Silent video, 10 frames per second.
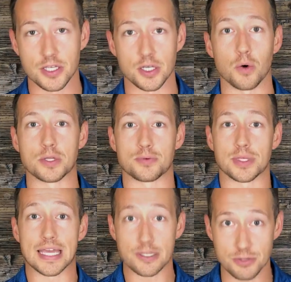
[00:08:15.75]
So what's
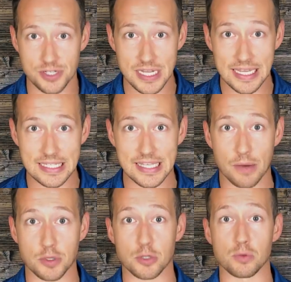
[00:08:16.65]
really interesting is
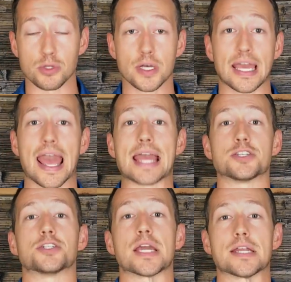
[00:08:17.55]
that when you look at
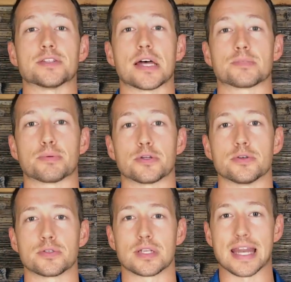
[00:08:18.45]
HGH that's
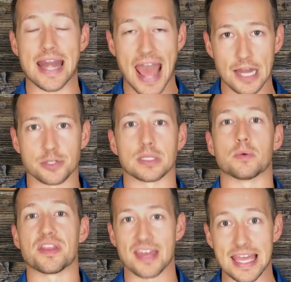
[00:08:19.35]
produced
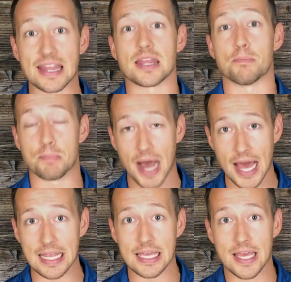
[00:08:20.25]
naturally within the
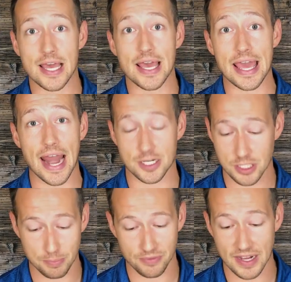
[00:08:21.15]
body, it
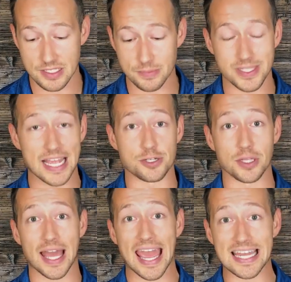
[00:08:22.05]
actually provides
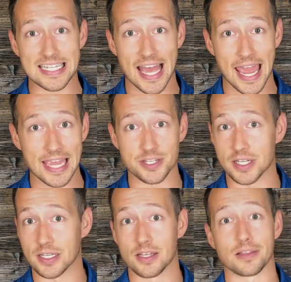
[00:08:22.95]
substantial
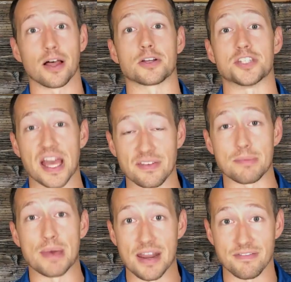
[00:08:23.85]
anti-aging
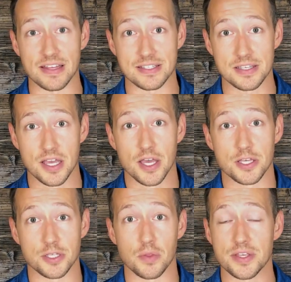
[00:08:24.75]
longevity benefits.
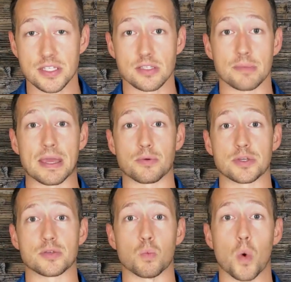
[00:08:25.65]
So this is the main
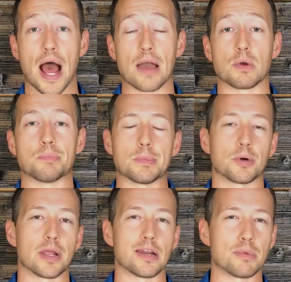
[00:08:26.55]
reason why when
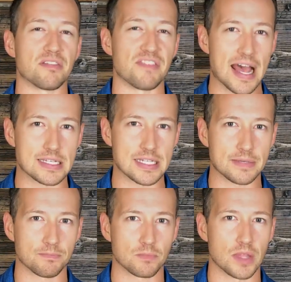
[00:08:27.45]
people are intermittent
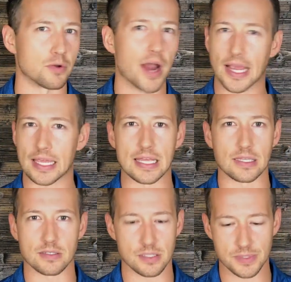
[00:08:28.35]
fasting and they're not
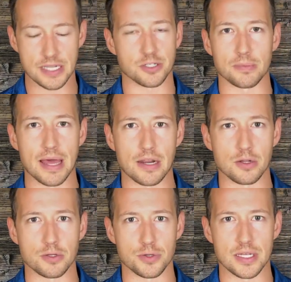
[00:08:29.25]
getting substantial amount
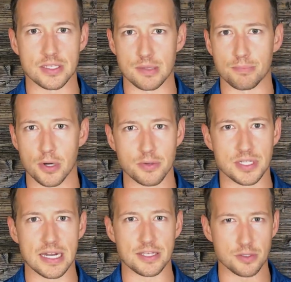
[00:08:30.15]
of nutrients and
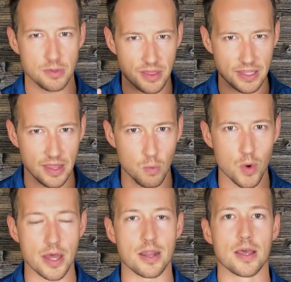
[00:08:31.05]
protein as you would think they
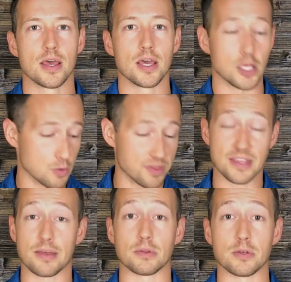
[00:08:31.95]
would, you would
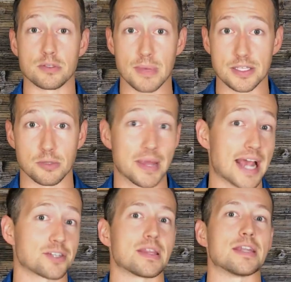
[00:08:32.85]
think they would lose muscle, but
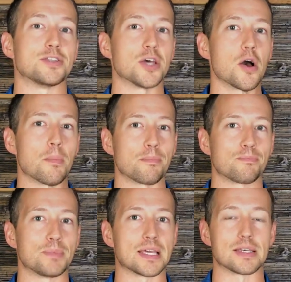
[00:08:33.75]
actually they don't
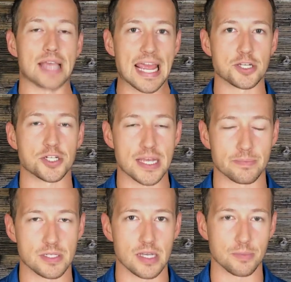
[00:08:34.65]
because
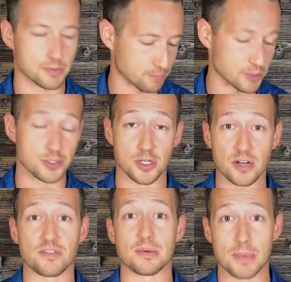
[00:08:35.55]
HGH helps
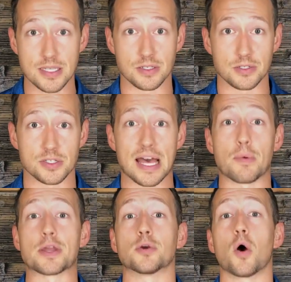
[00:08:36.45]
preserve the muscle so
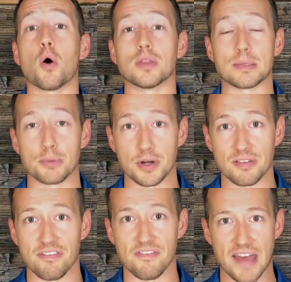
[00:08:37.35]
that way you're only
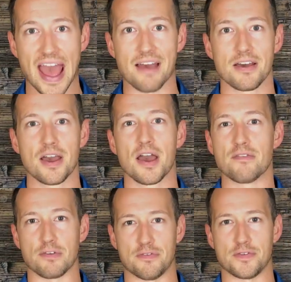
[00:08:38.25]
burning fat
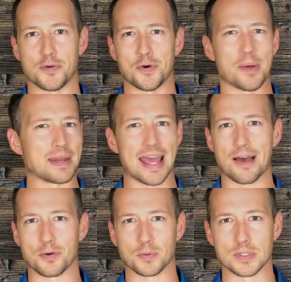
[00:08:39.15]
for fuel. I mean,
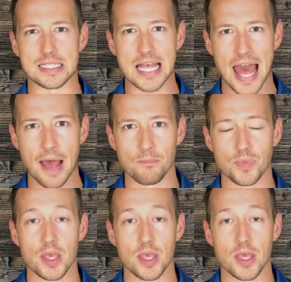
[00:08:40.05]
how cool is that?